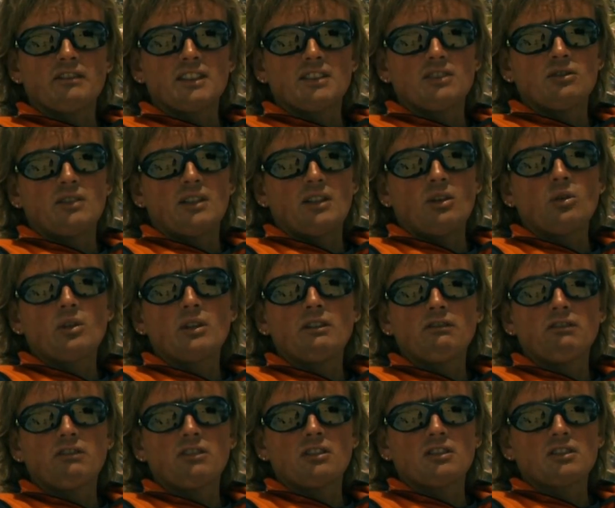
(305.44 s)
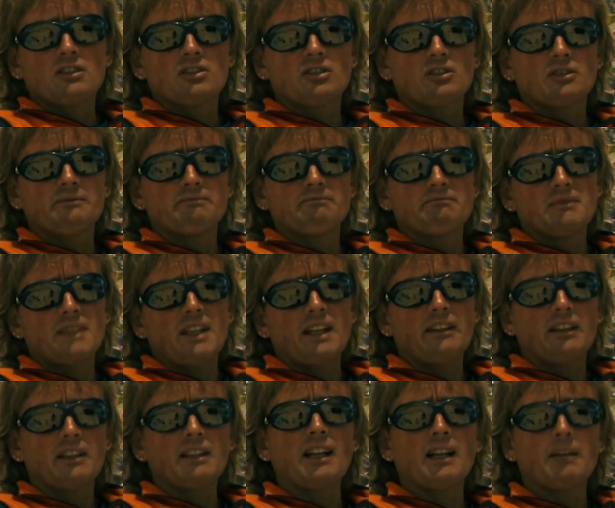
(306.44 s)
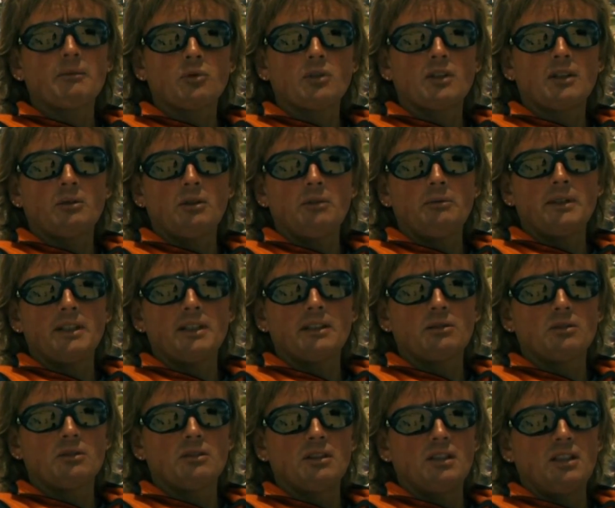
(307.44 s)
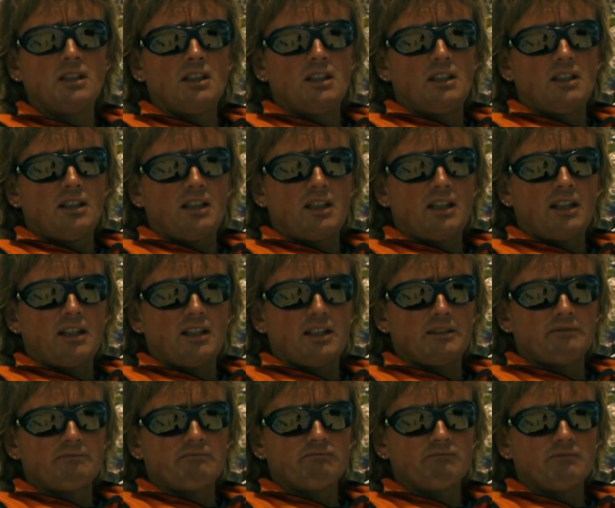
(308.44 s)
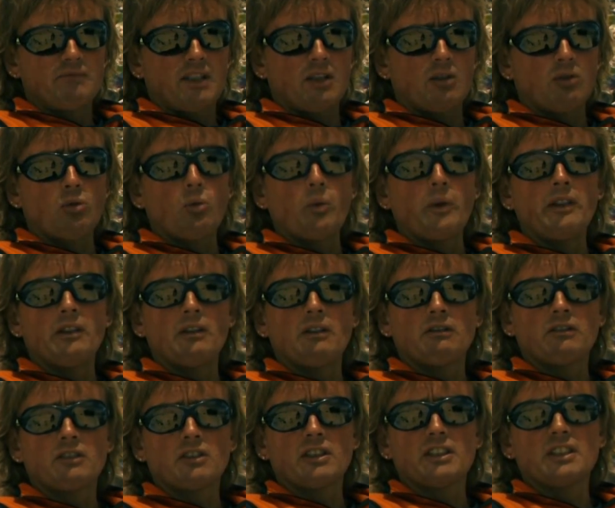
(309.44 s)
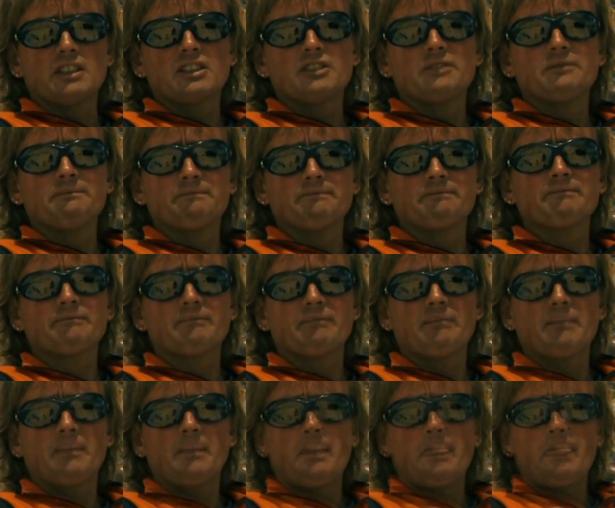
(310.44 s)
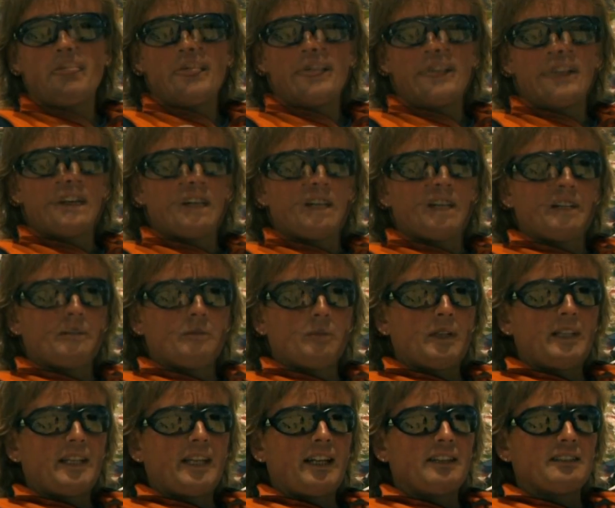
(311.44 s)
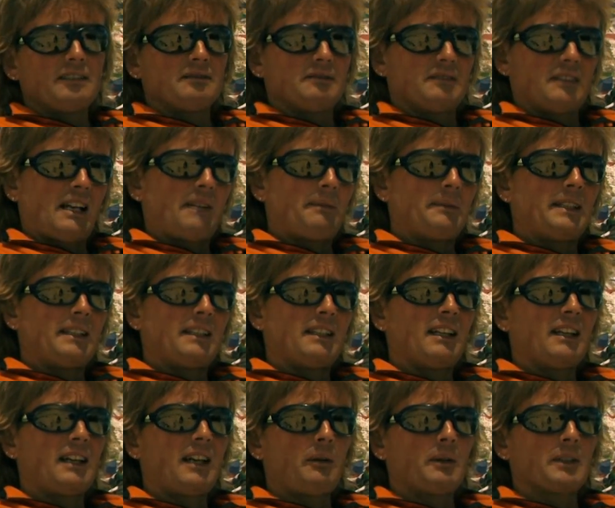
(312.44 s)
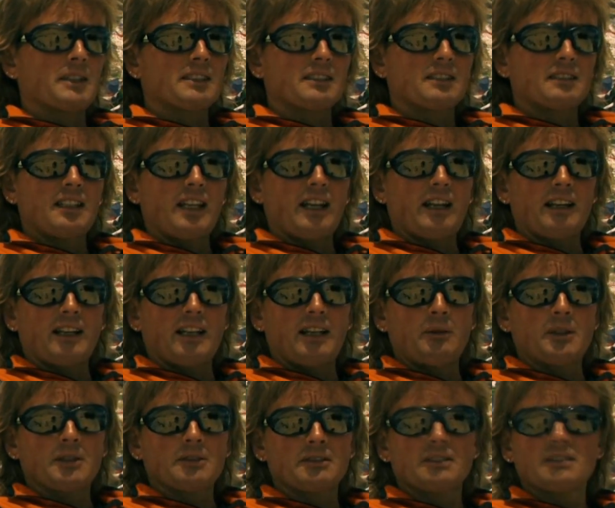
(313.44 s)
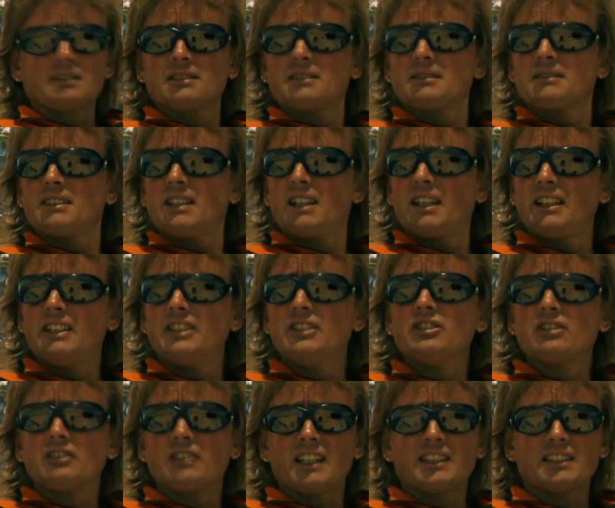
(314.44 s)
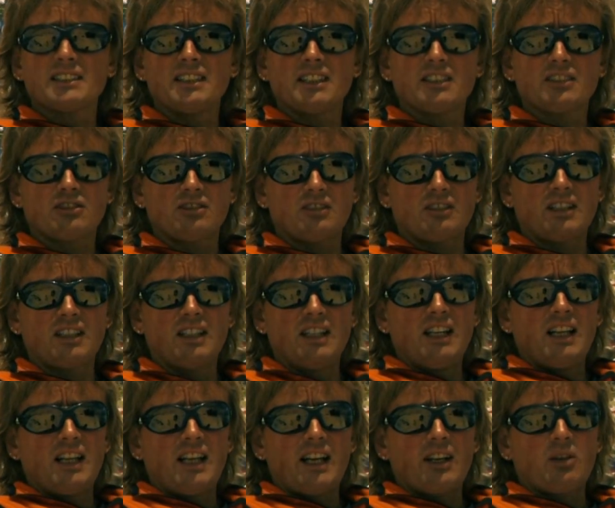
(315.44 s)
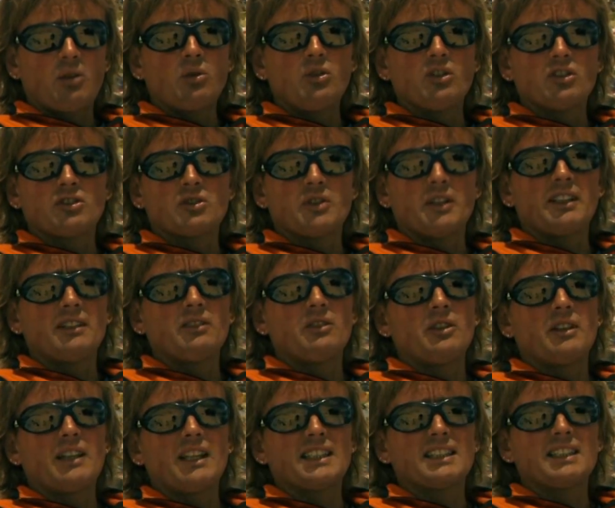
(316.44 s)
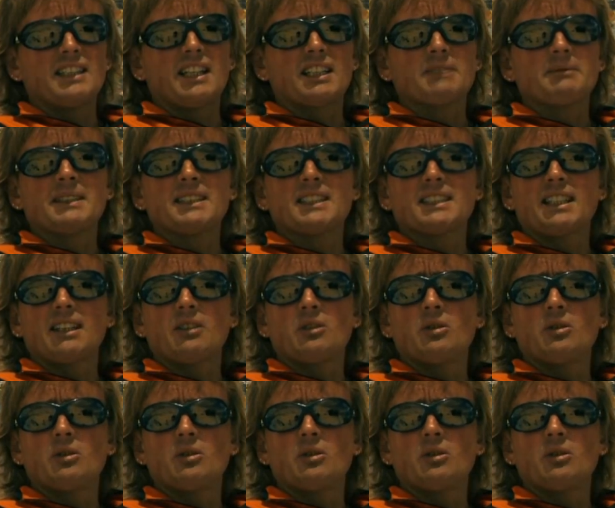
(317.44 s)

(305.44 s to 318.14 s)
that you are looking for. So I think Annapurna will be a good window for this. Well, yeah, I mean, I was injured last year, so I could not train during last year as much as